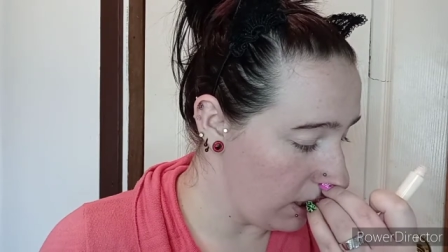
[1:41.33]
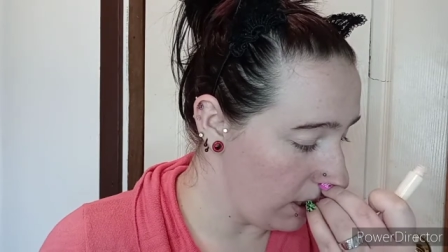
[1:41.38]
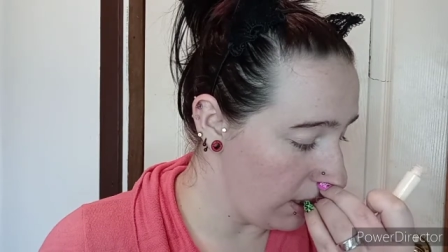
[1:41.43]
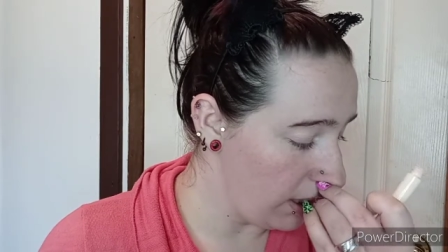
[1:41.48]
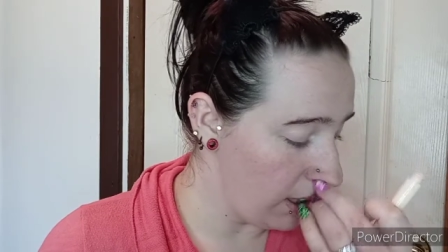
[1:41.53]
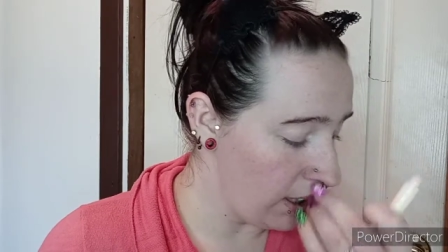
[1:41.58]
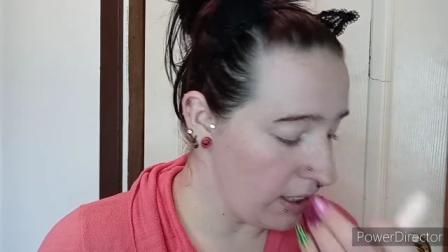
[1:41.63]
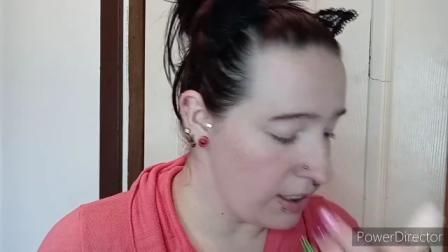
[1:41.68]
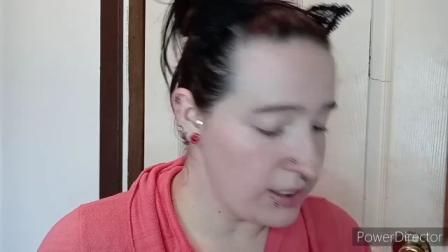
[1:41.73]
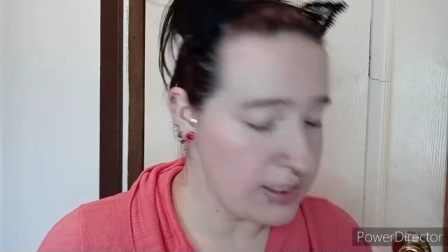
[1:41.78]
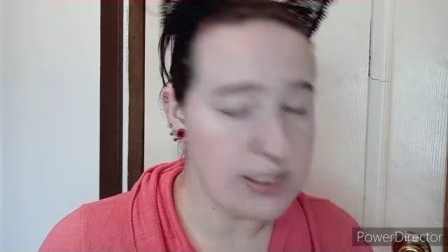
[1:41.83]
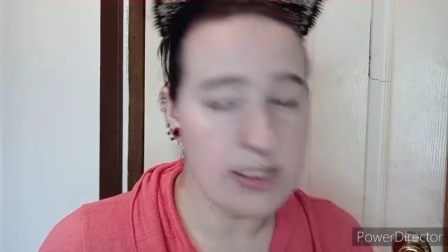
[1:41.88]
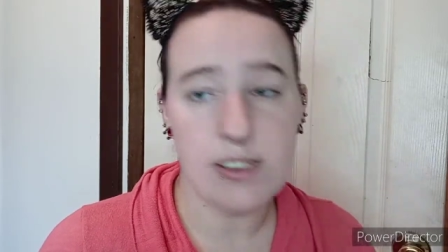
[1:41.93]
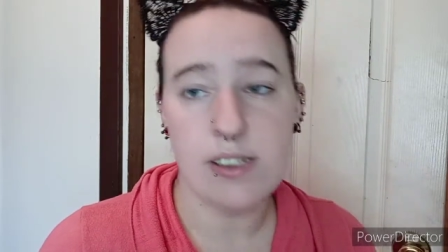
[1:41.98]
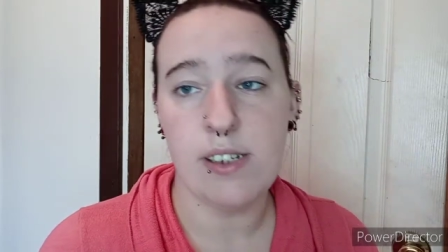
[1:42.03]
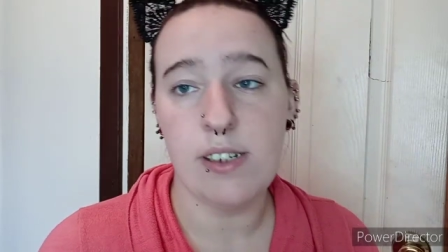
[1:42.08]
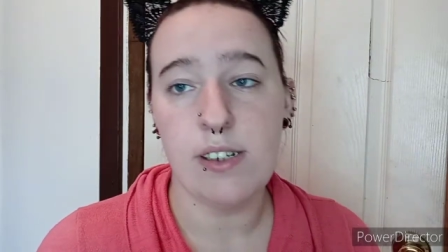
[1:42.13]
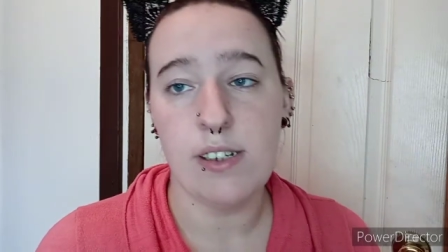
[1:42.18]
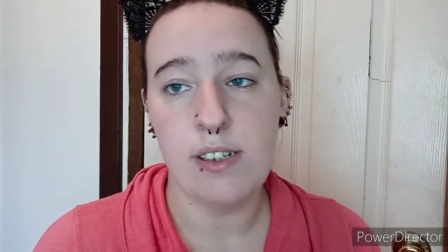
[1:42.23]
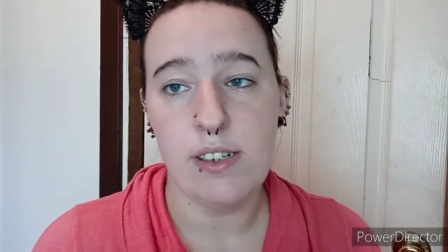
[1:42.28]
I guess.
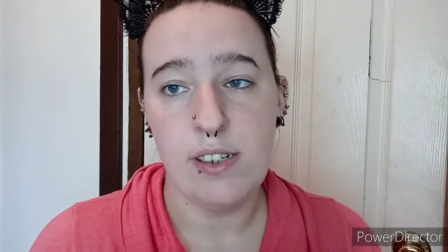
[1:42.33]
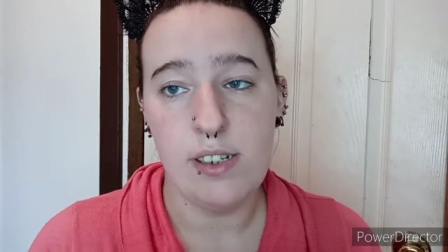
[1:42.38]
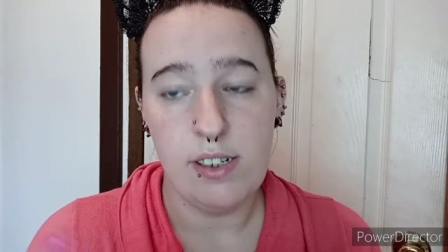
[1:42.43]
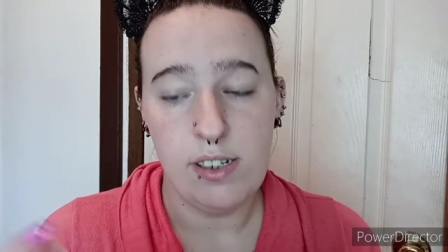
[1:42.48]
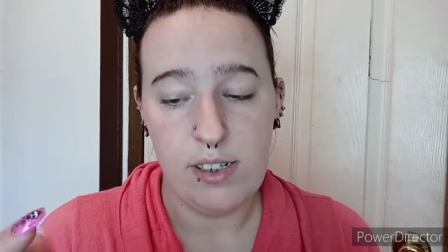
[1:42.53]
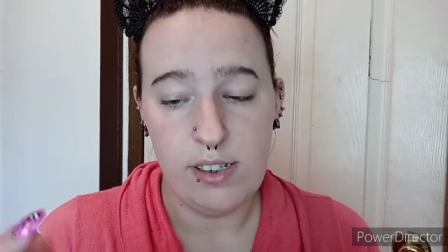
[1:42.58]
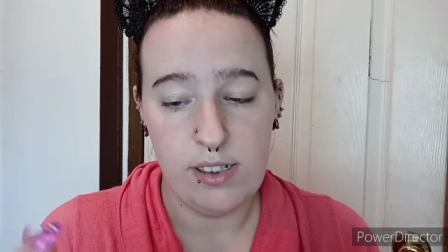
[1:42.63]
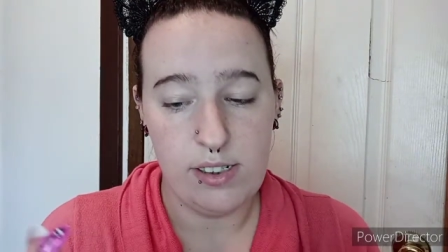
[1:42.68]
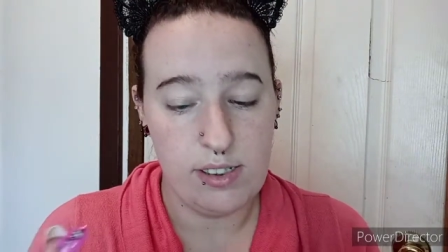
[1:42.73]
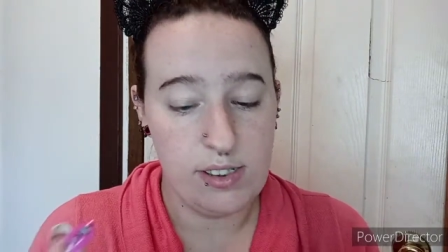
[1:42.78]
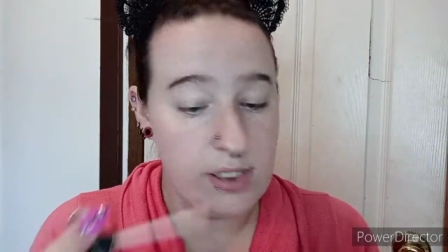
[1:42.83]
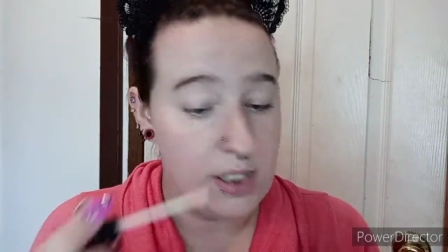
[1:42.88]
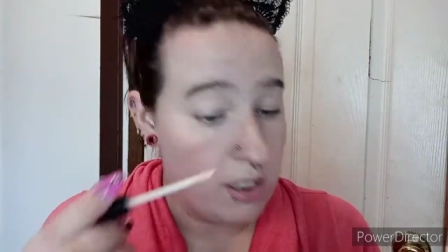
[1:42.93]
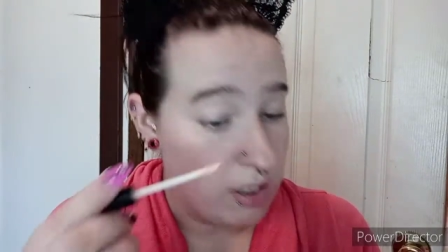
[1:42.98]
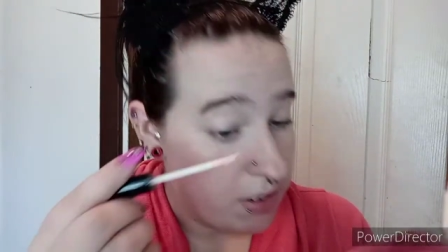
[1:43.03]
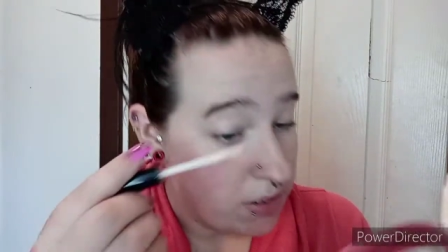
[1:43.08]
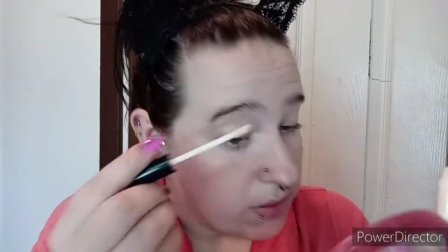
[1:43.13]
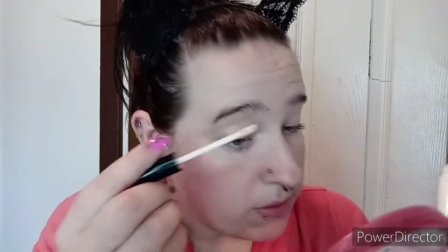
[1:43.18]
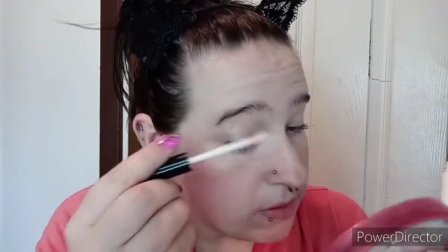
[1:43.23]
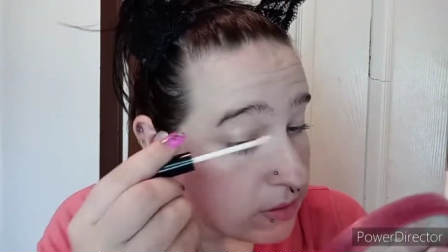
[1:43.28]

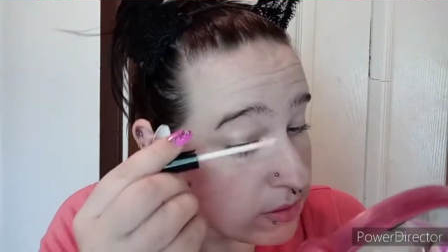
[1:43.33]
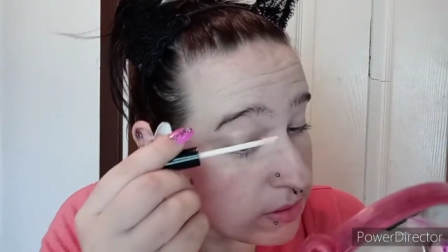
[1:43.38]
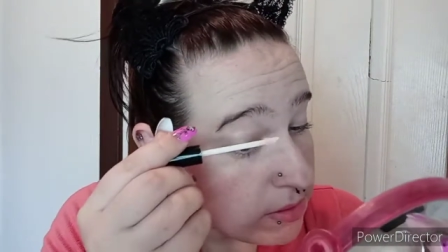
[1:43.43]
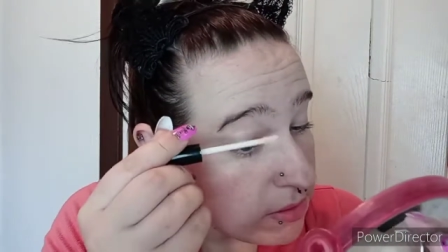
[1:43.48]
So